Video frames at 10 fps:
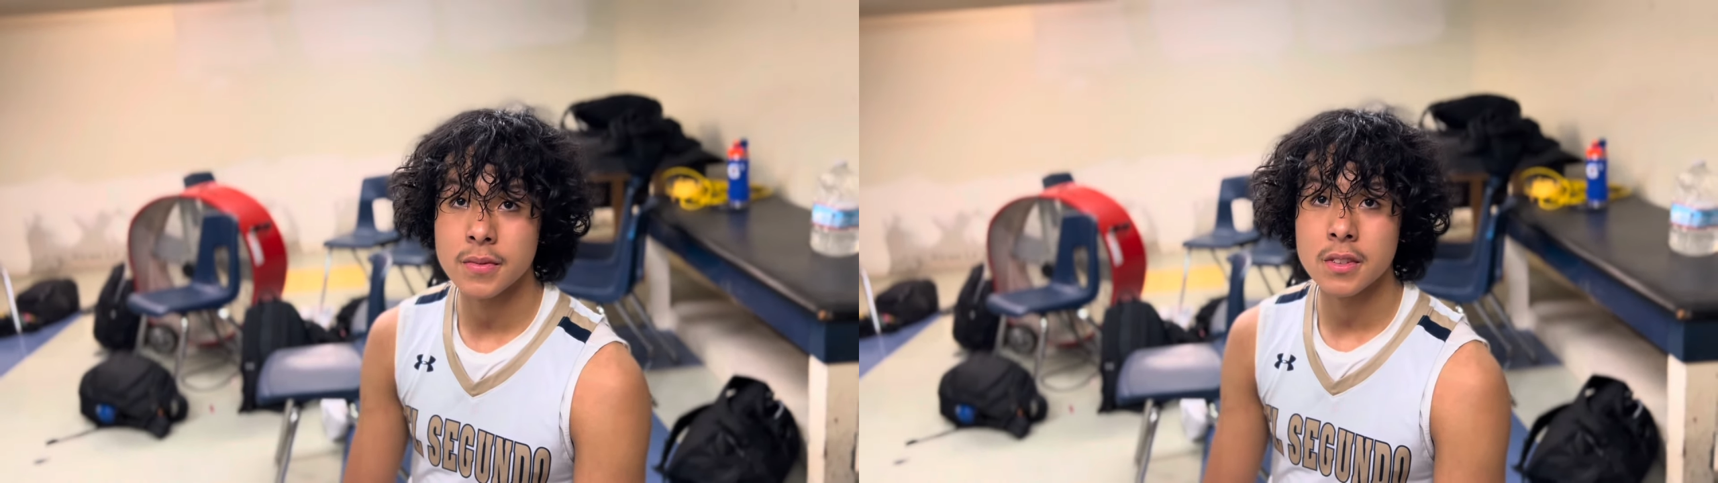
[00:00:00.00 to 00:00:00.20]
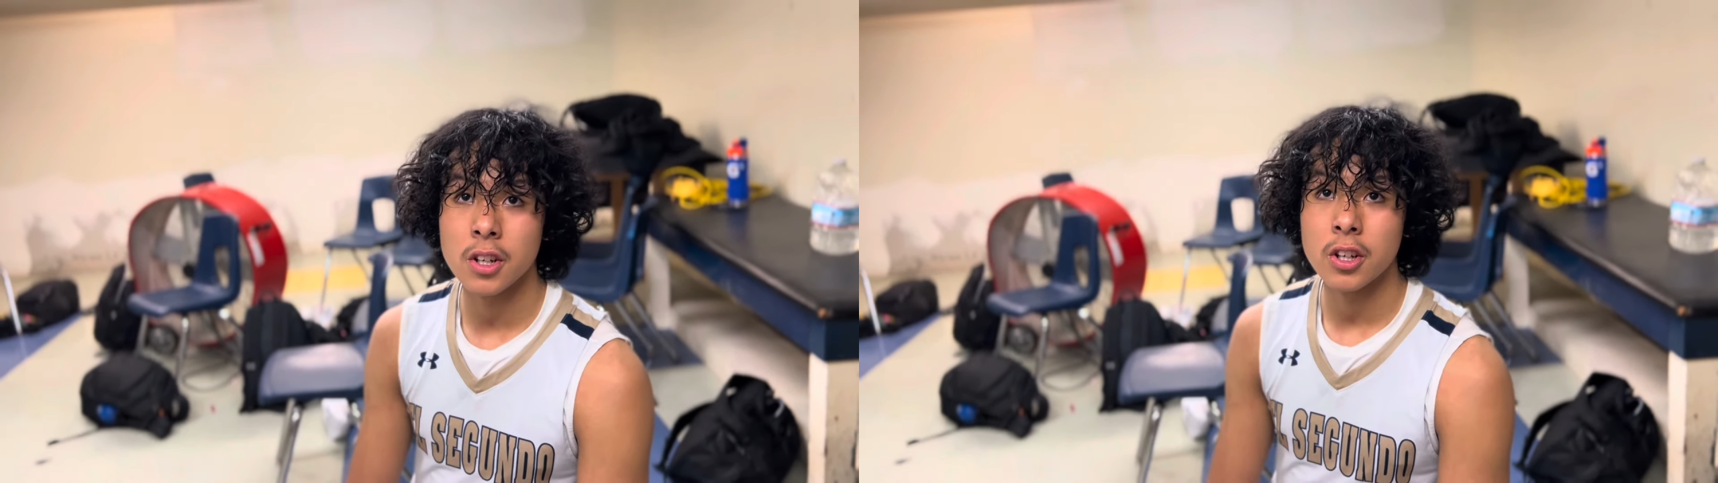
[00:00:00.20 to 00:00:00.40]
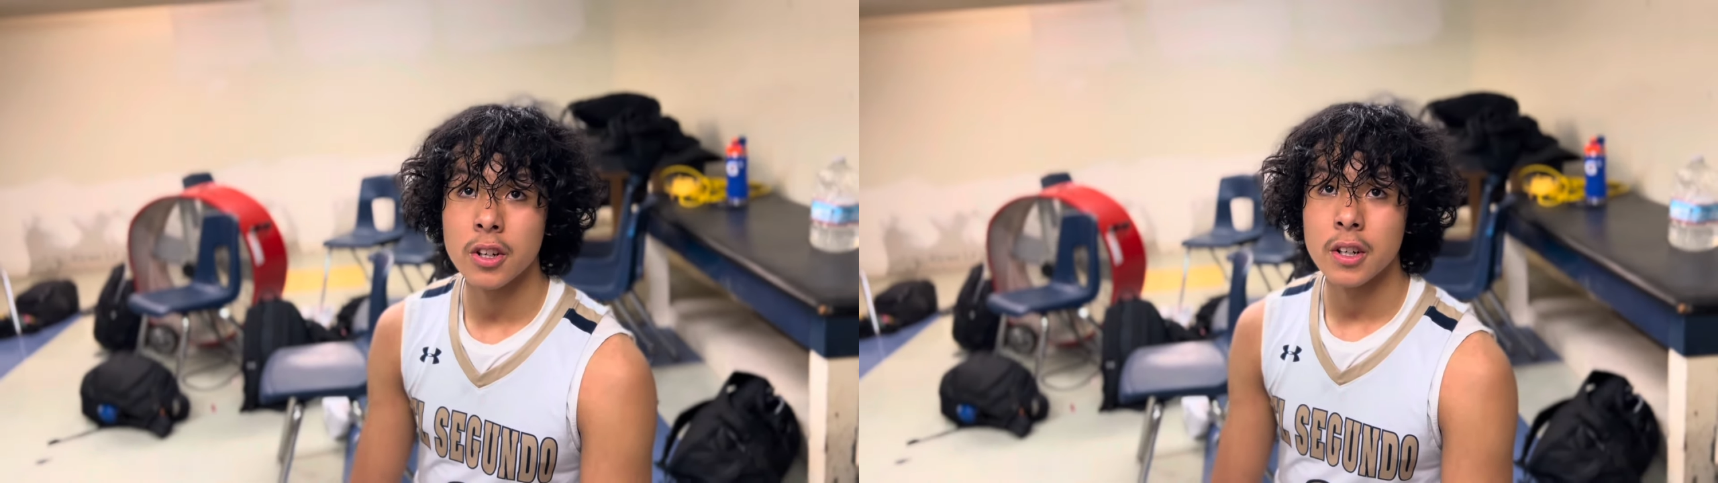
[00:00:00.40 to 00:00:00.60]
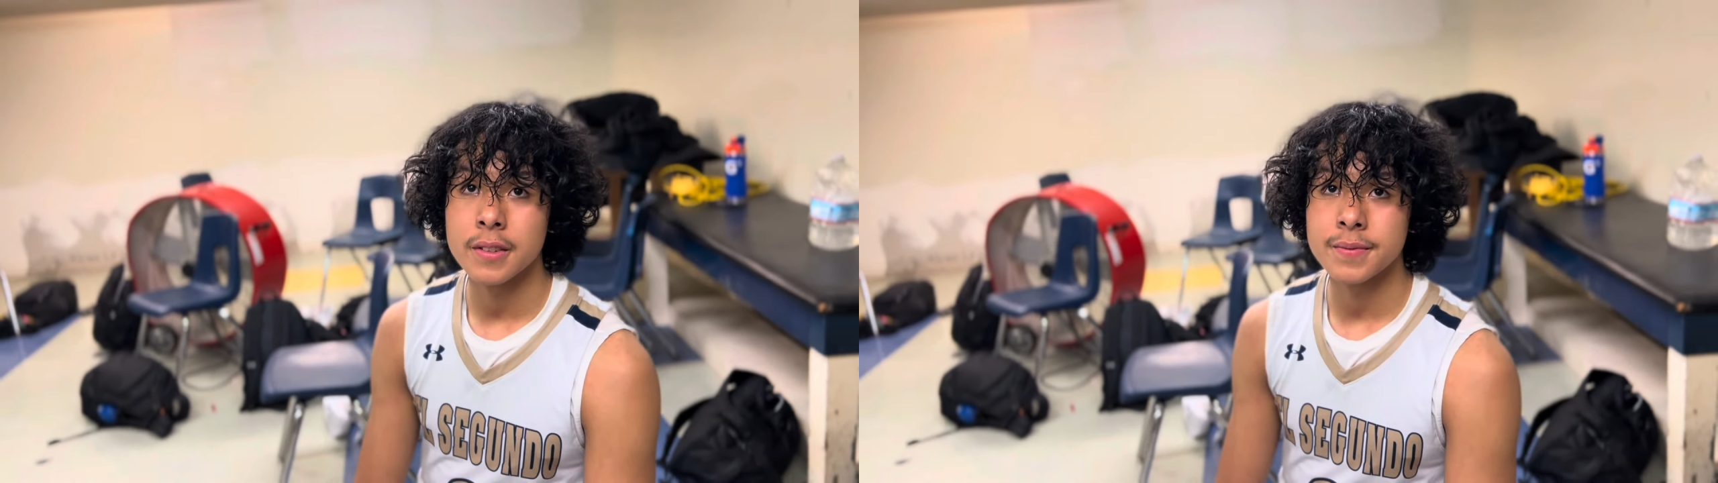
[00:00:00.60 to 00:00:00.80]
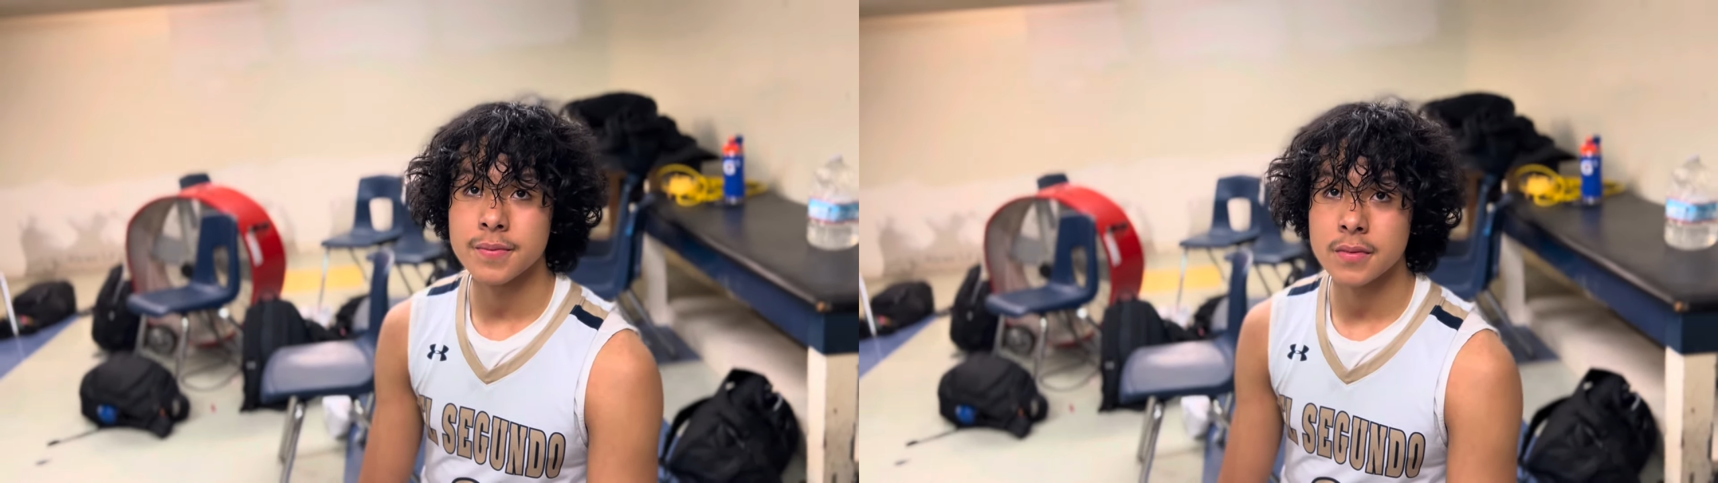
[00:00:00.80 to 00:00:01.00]
on an
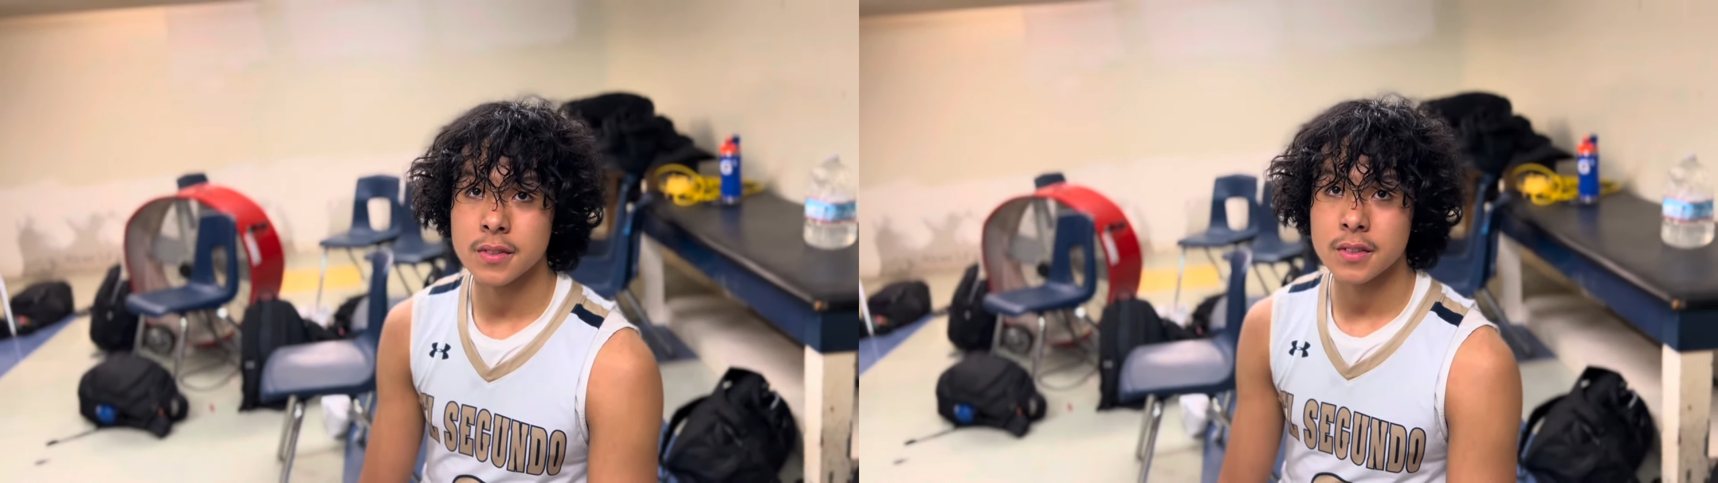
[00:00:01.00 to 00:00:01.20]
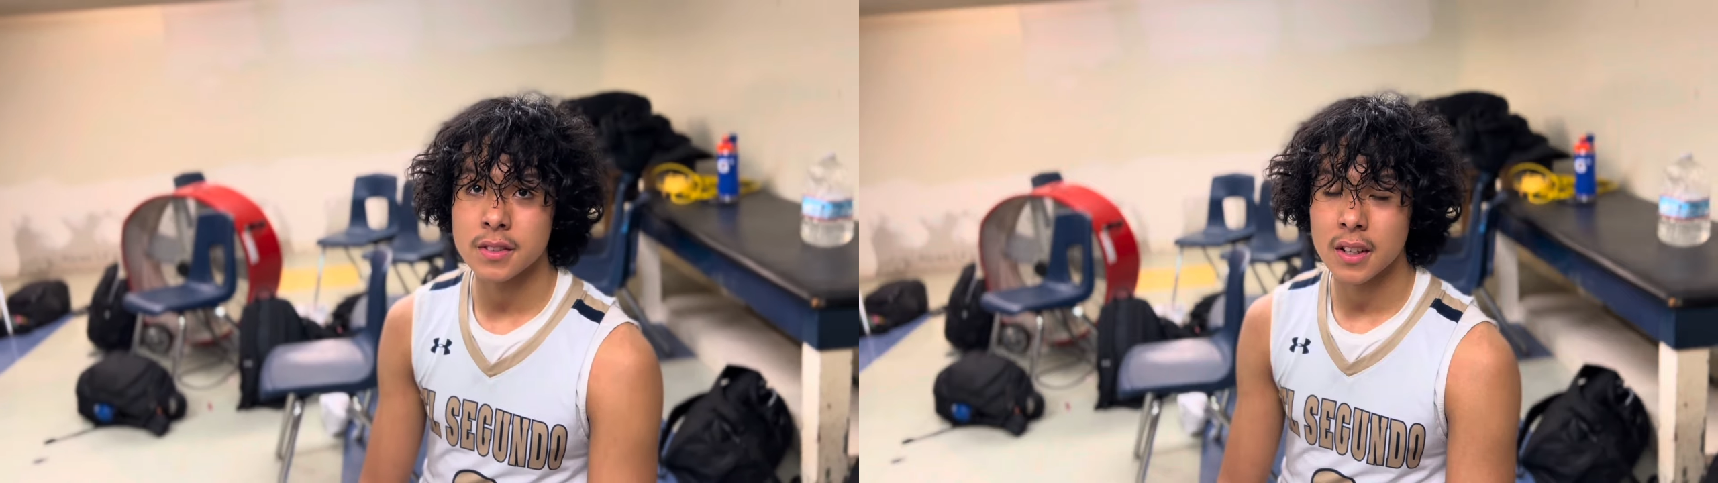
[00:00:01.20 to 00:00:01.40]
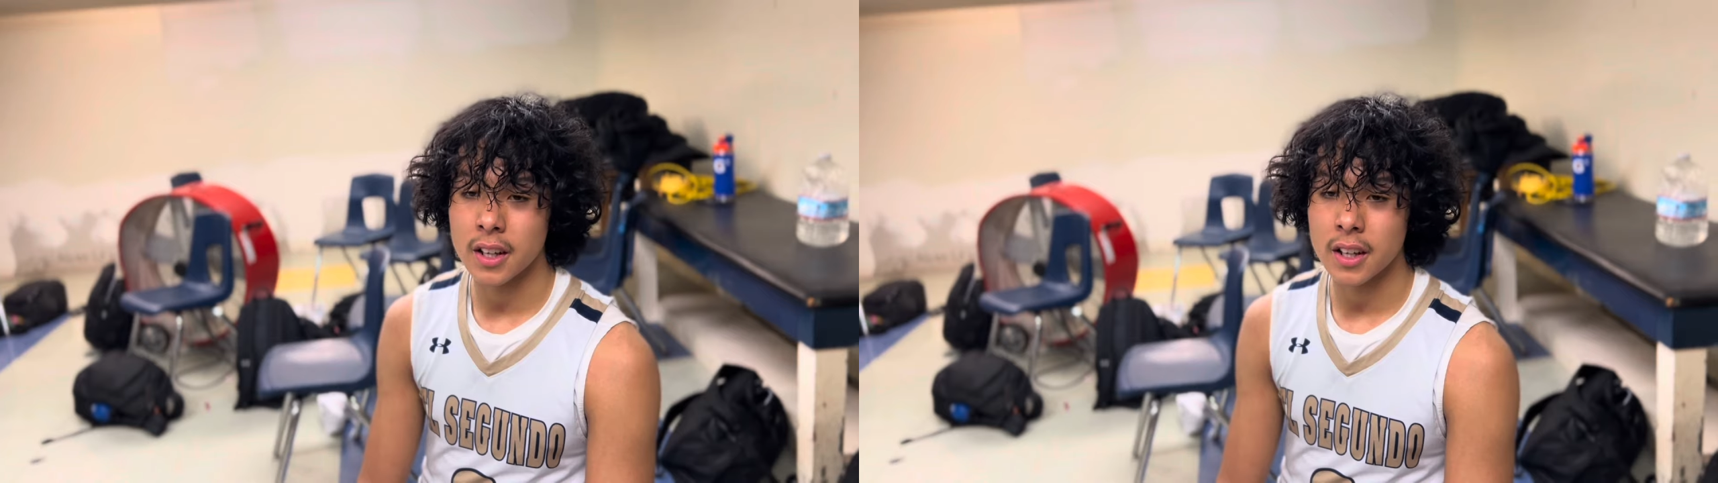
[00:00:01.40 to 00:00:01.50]
inbound.